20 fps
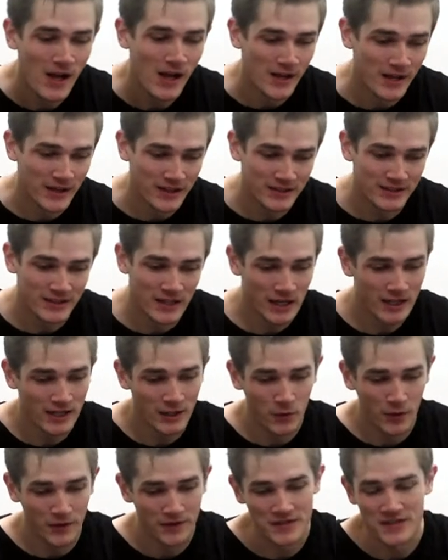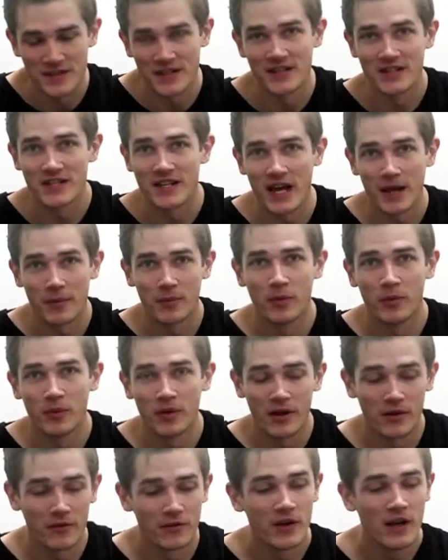exactly what this thing is capable
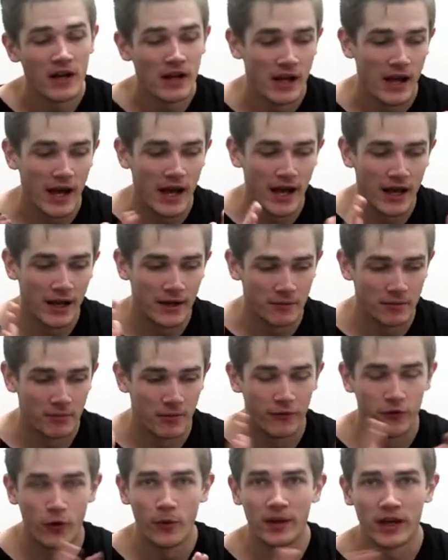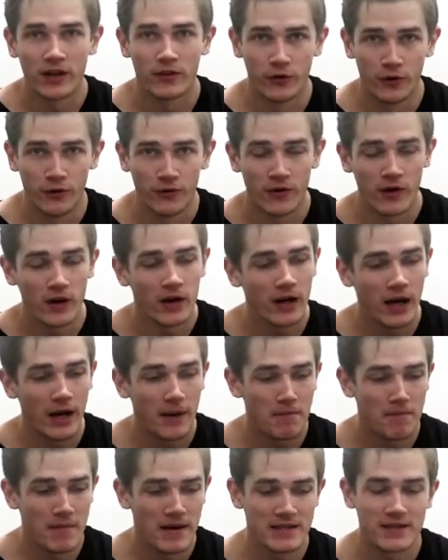of. And before we get too far,
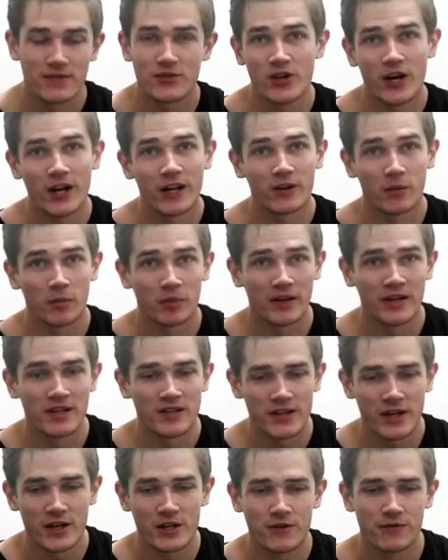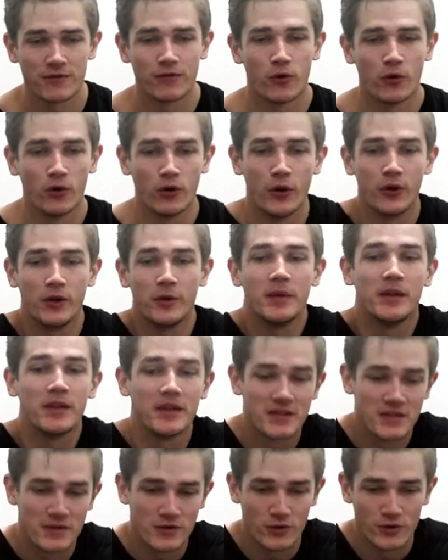a massive shout out to PlayStation for loaning me
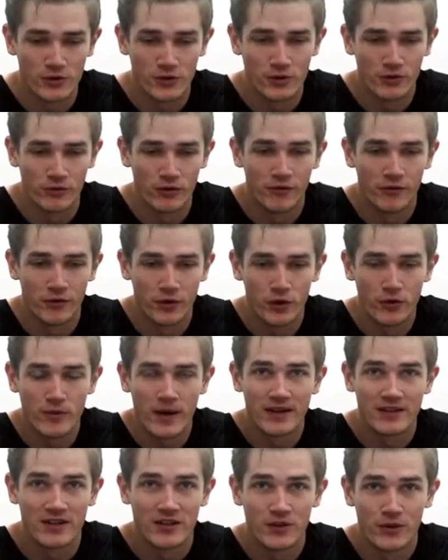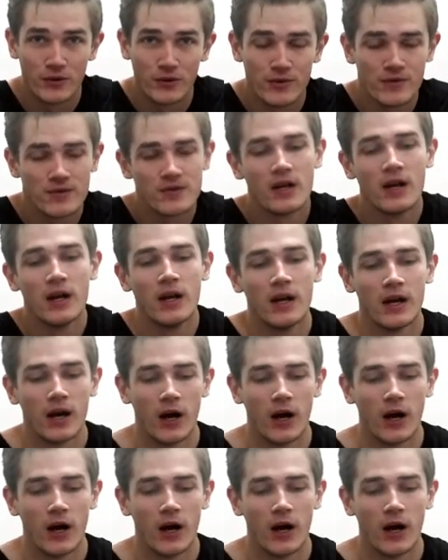this to review and to use.